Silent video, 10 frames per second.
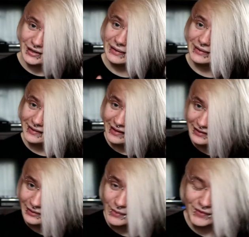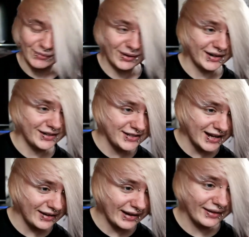I would send them. If I wanted
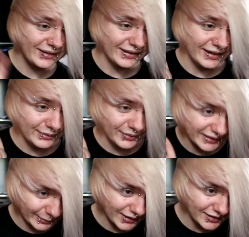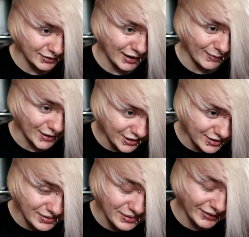shoutouts, this was the picture I would
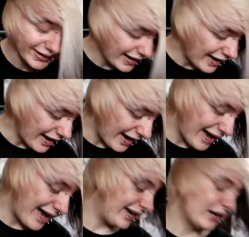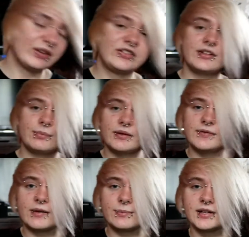use. And it was just my
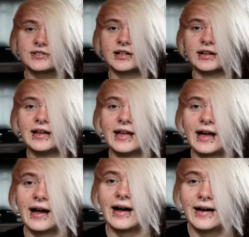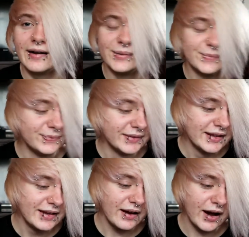favorite picture of
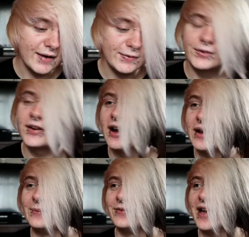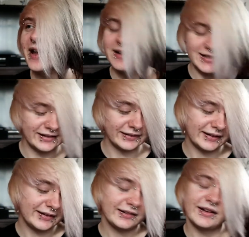all time for ages,
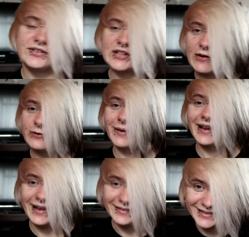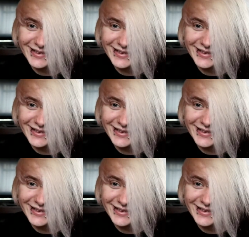until I shaved my head.